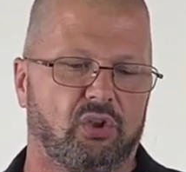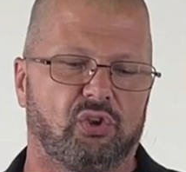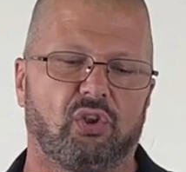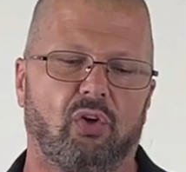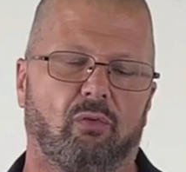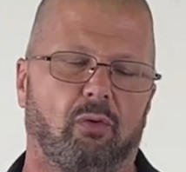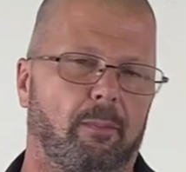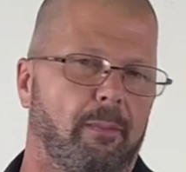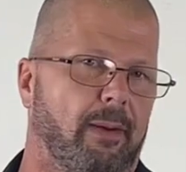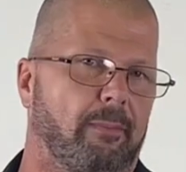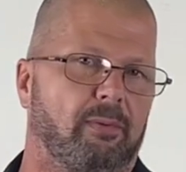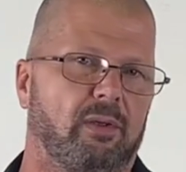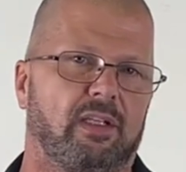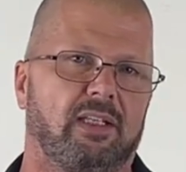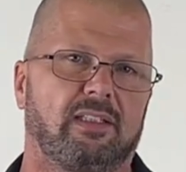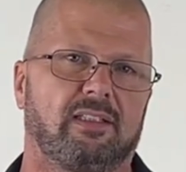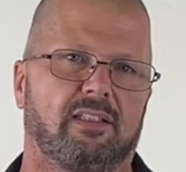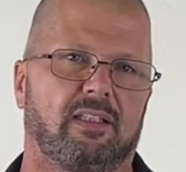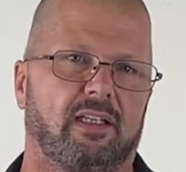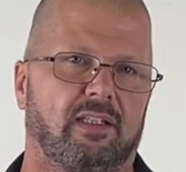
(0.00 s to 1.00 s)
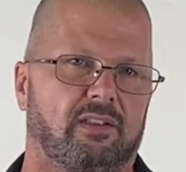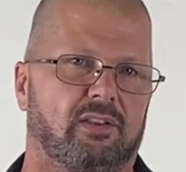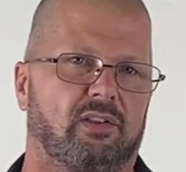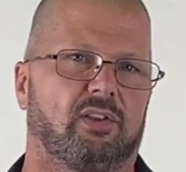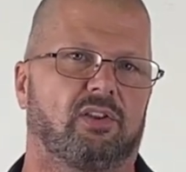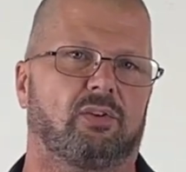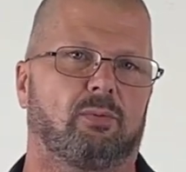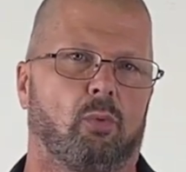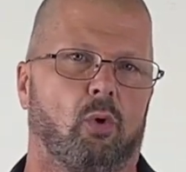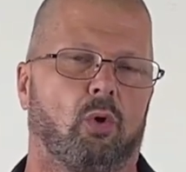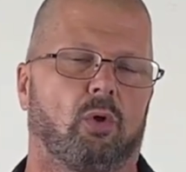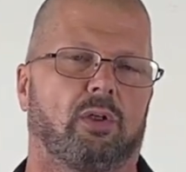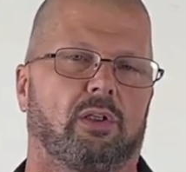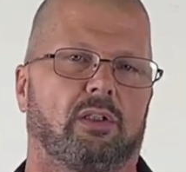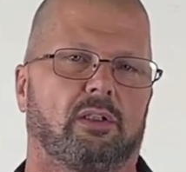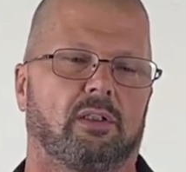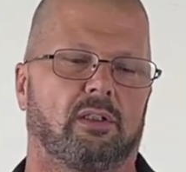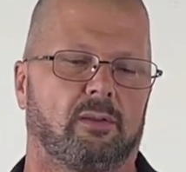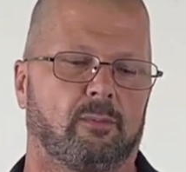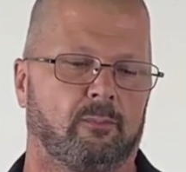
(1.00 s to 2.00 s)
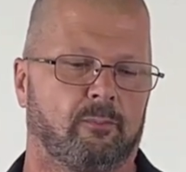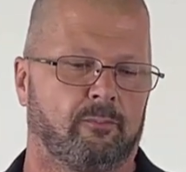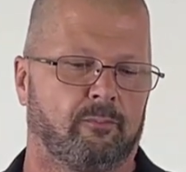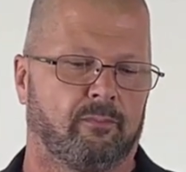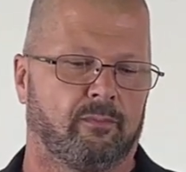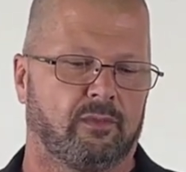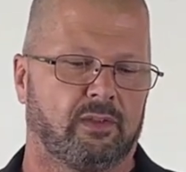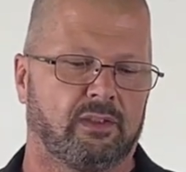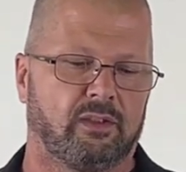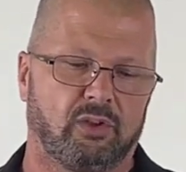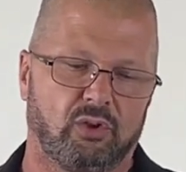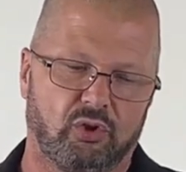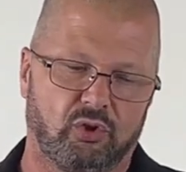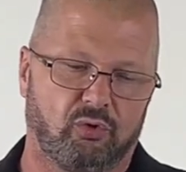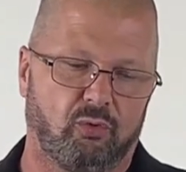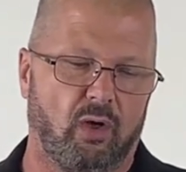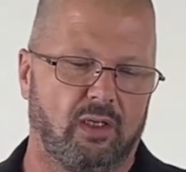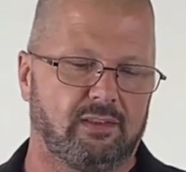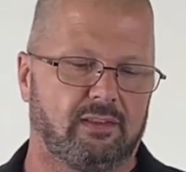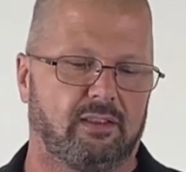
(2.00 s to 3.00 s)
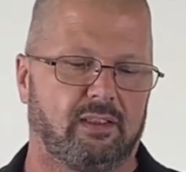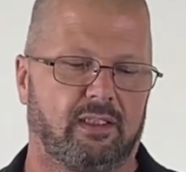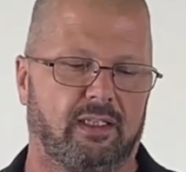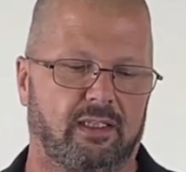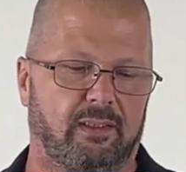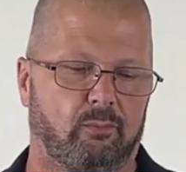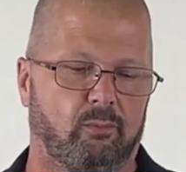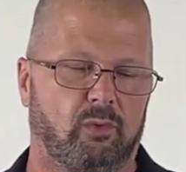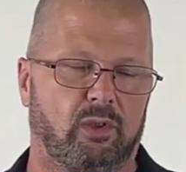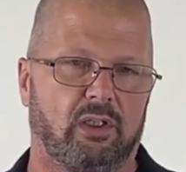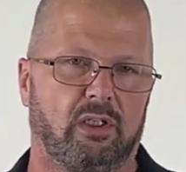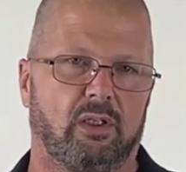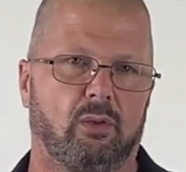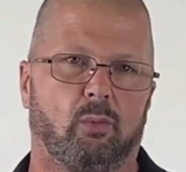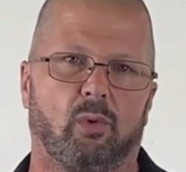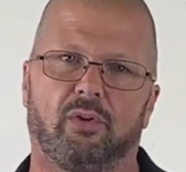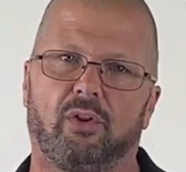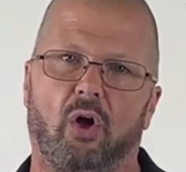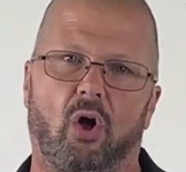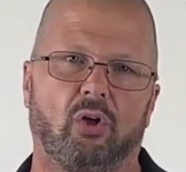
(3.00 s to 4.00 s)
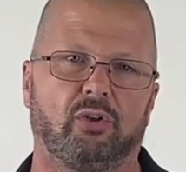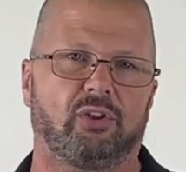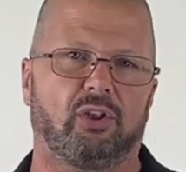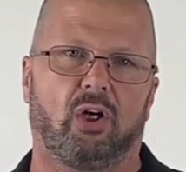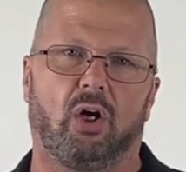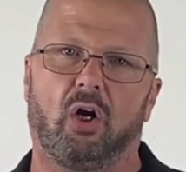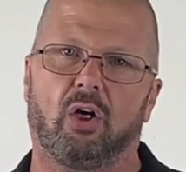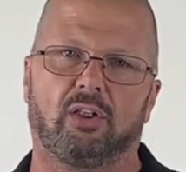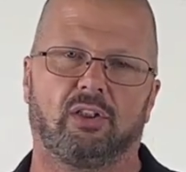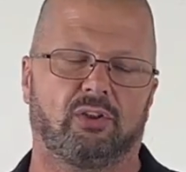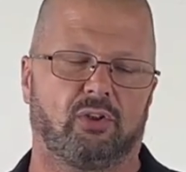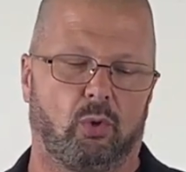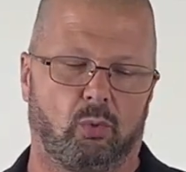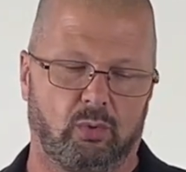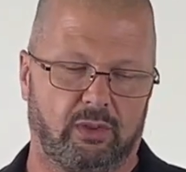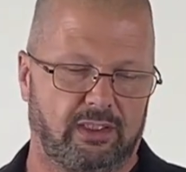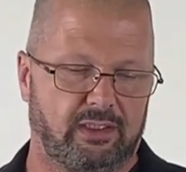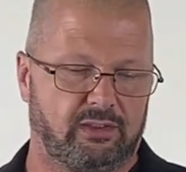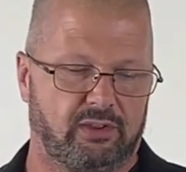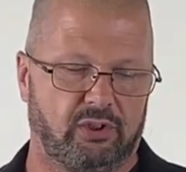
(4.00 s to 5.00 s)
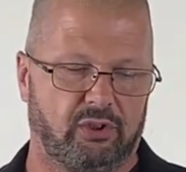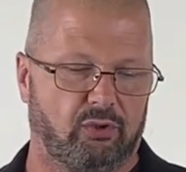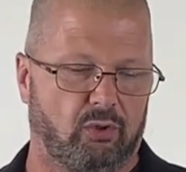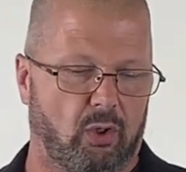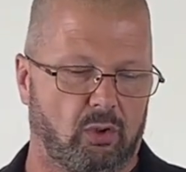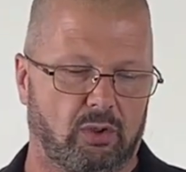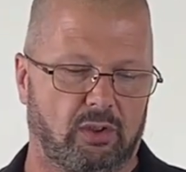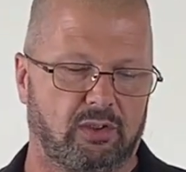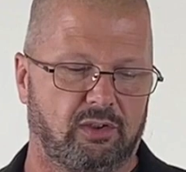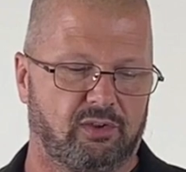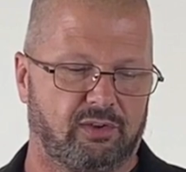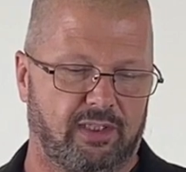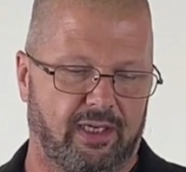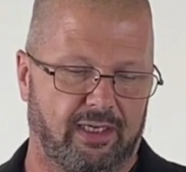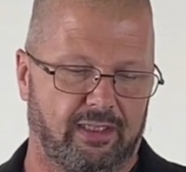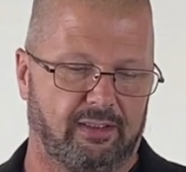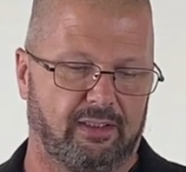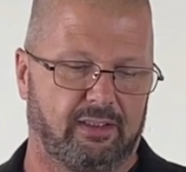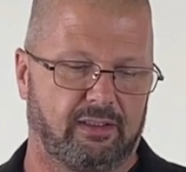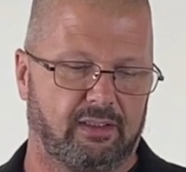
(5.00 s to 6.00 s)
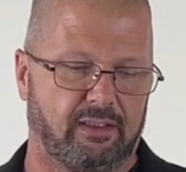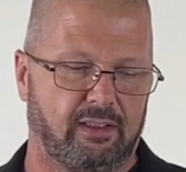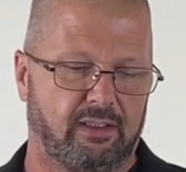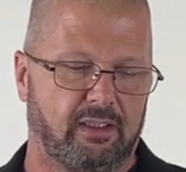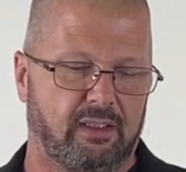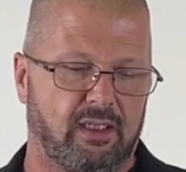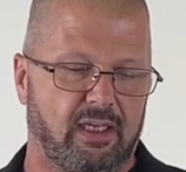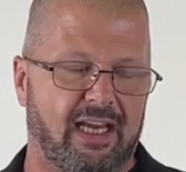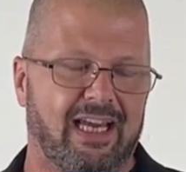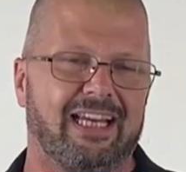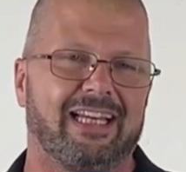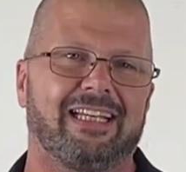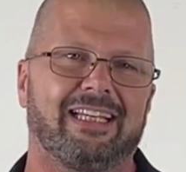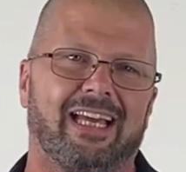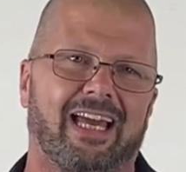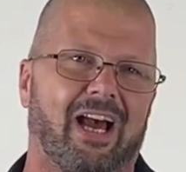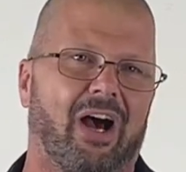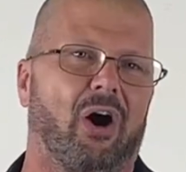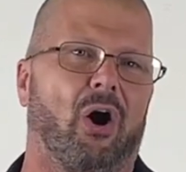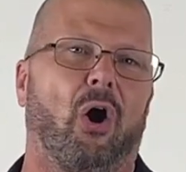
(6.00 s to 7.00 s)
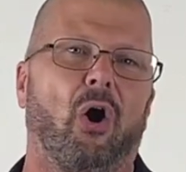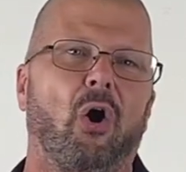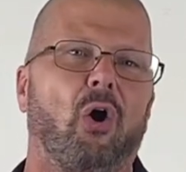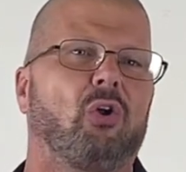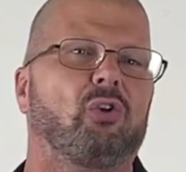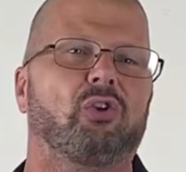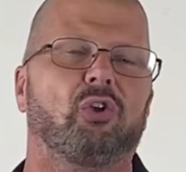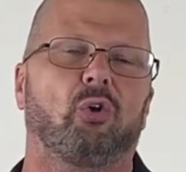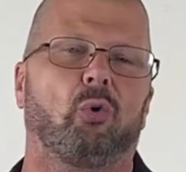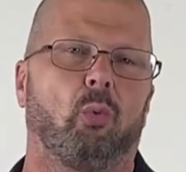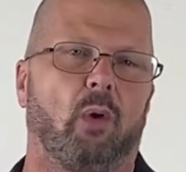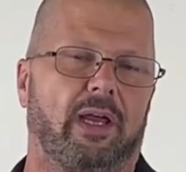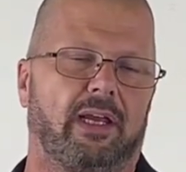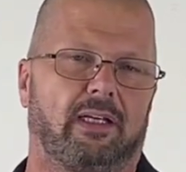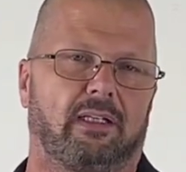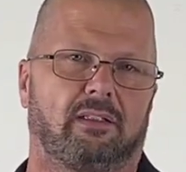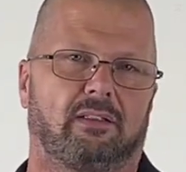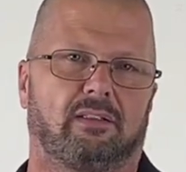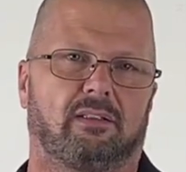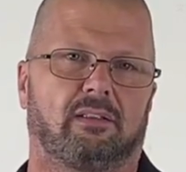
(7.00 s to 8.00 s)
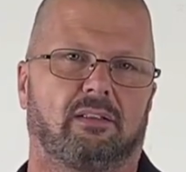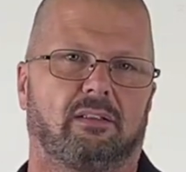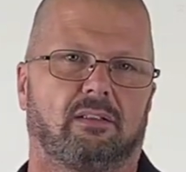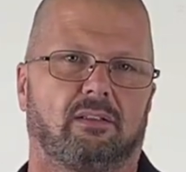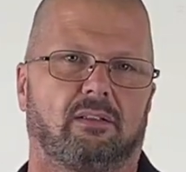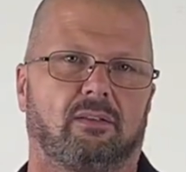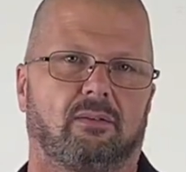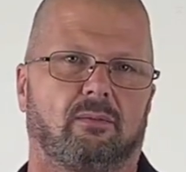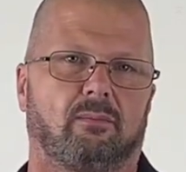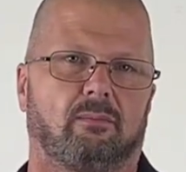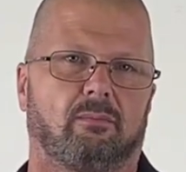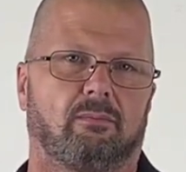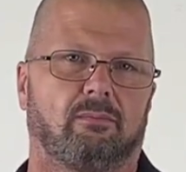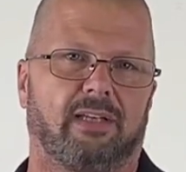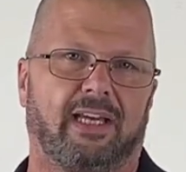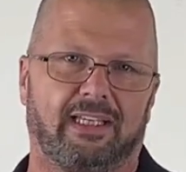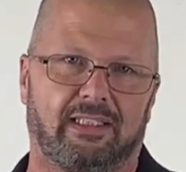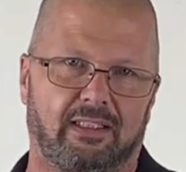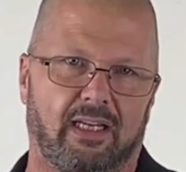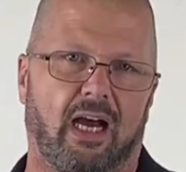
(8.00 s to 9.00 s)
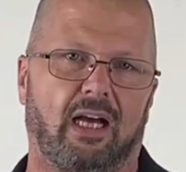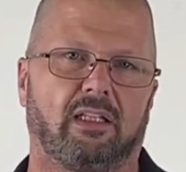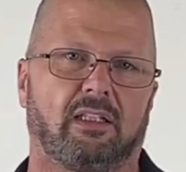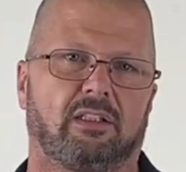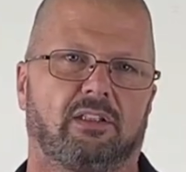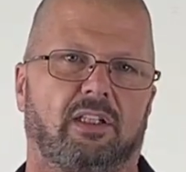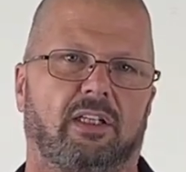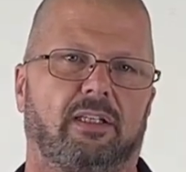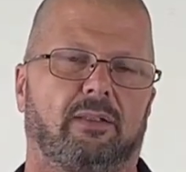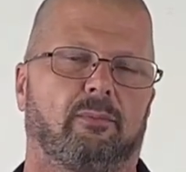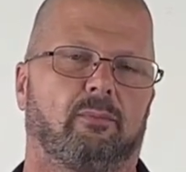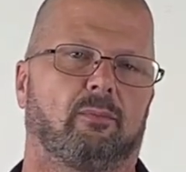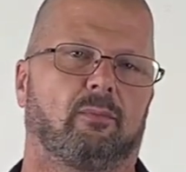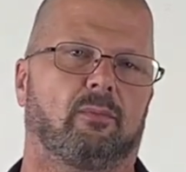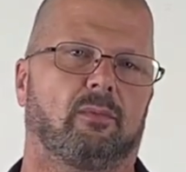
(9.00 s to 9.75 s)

So remember these things this morning. Trust in Him with all your heart and don't lean to your own understanding. All your ways, acknowledge Him.